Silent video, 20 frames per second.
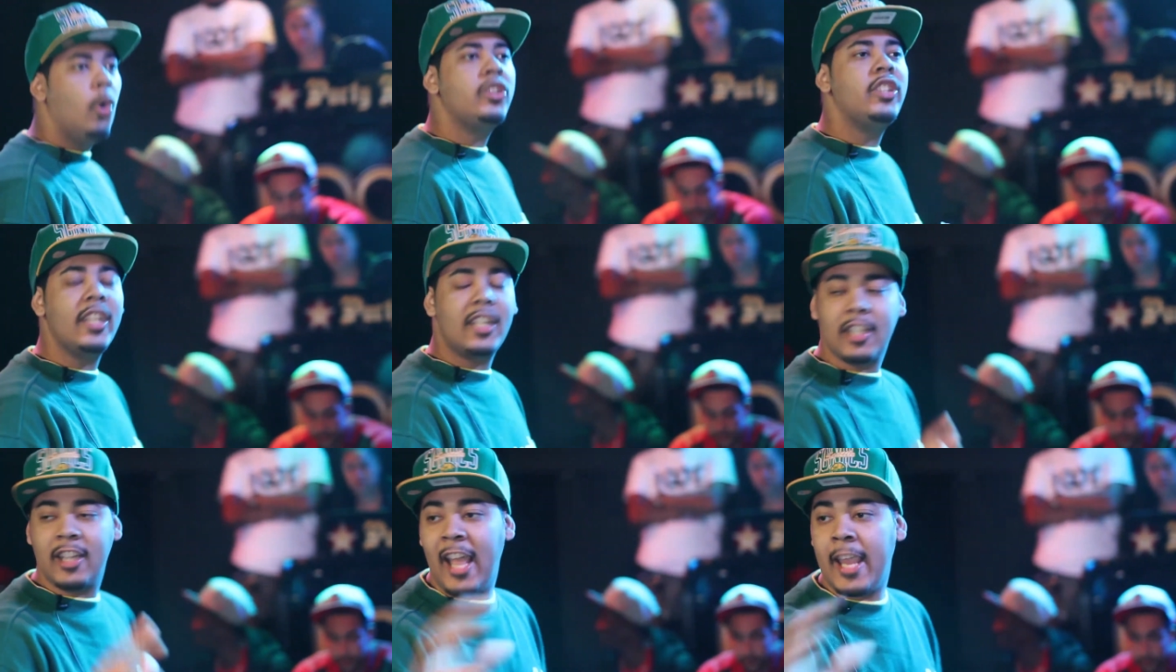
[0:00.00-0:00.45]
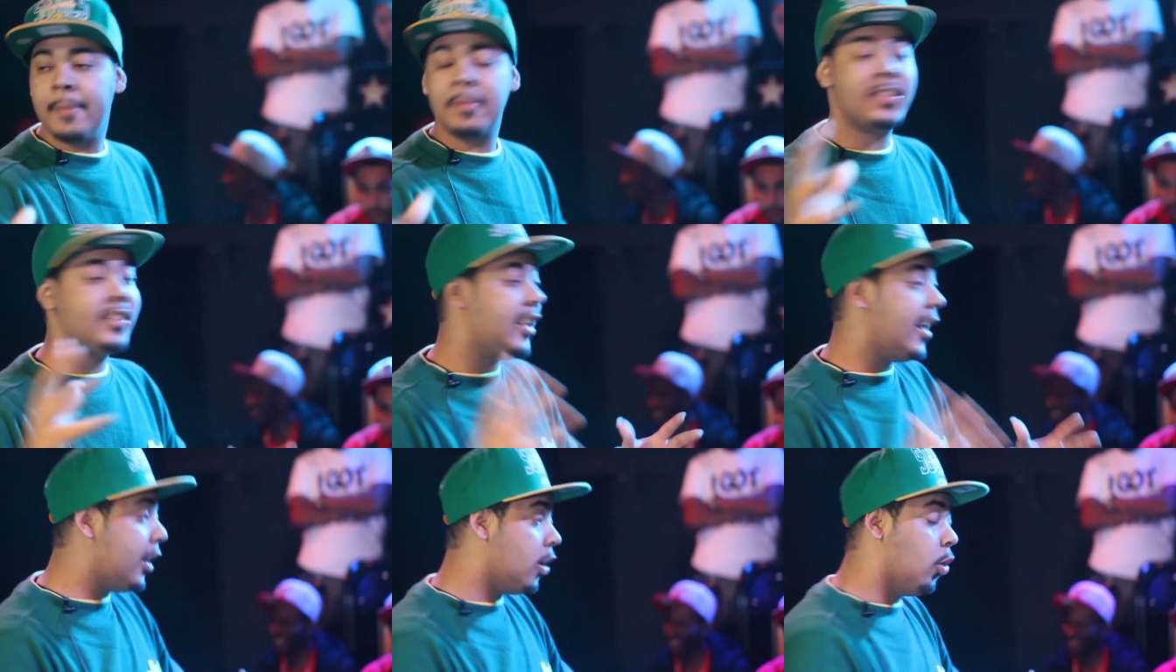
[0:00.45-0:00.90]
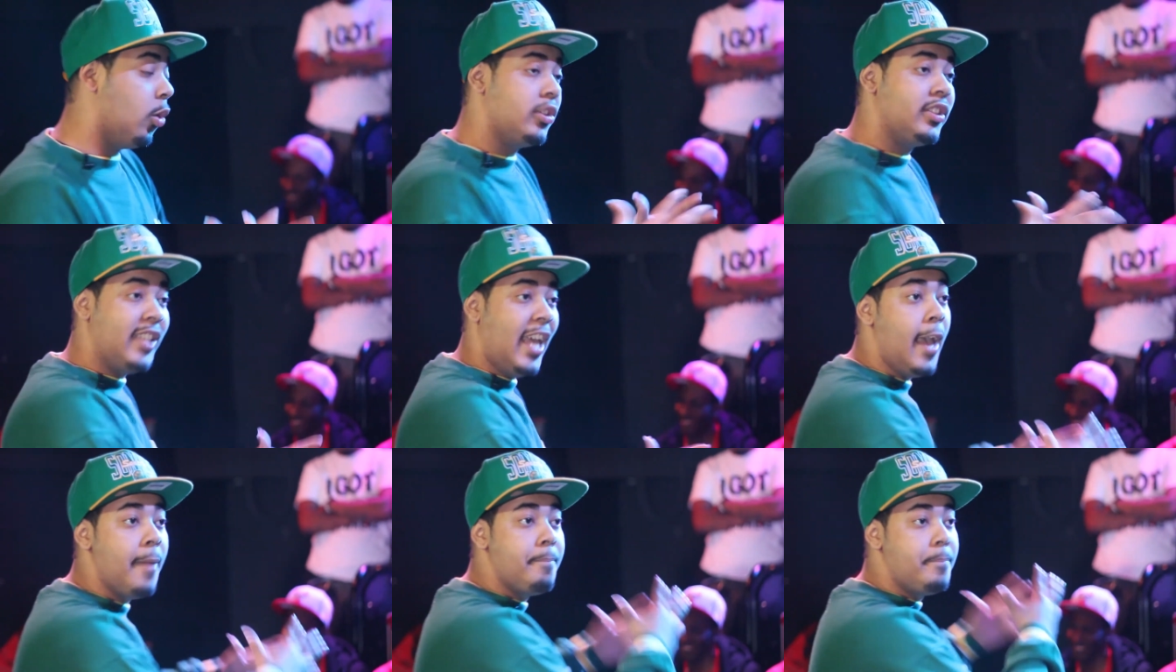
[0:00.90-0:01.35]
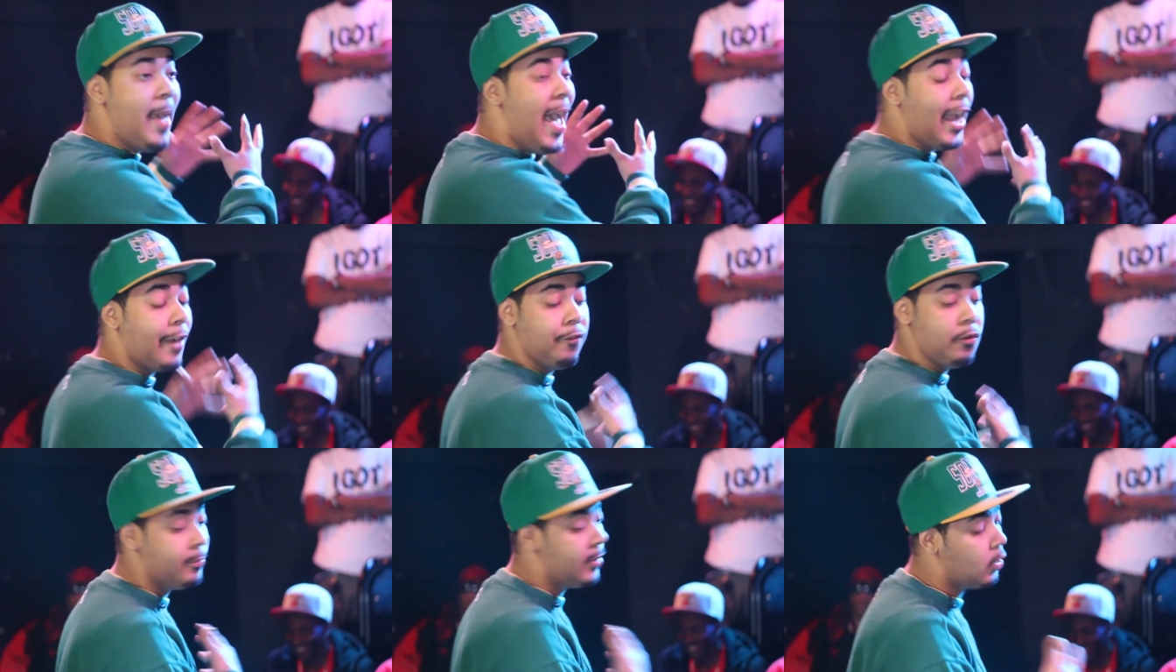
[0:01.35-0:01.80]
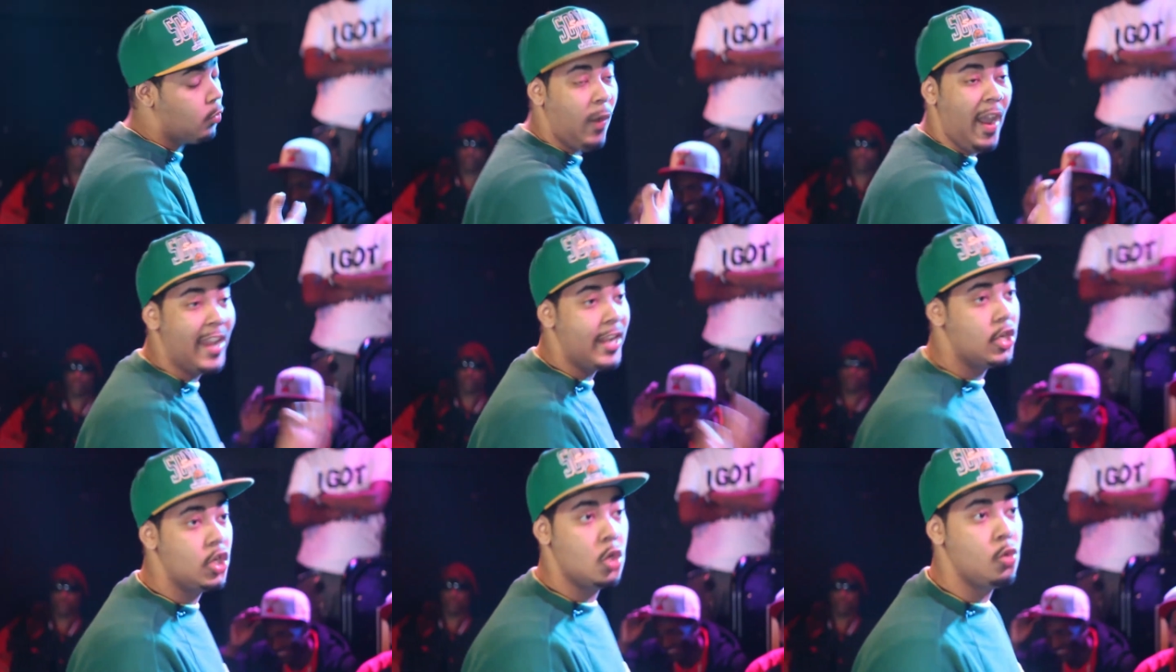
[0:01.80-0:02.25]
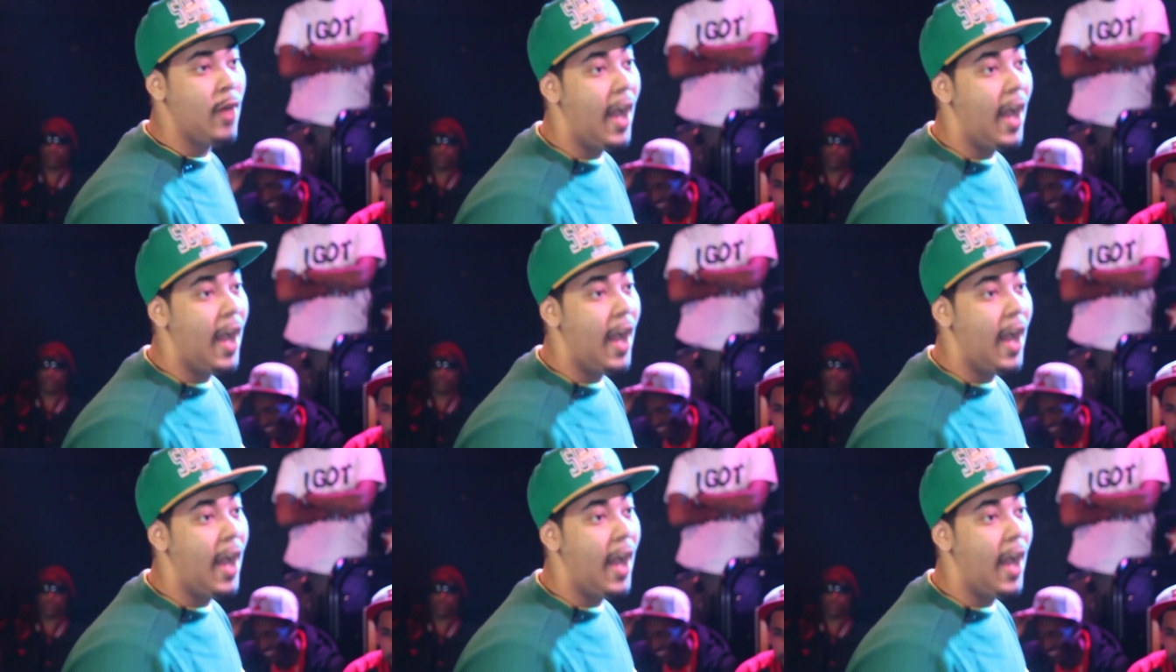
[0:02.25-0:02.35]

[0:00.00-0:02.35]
well, she claimed single, sat back from me waiting.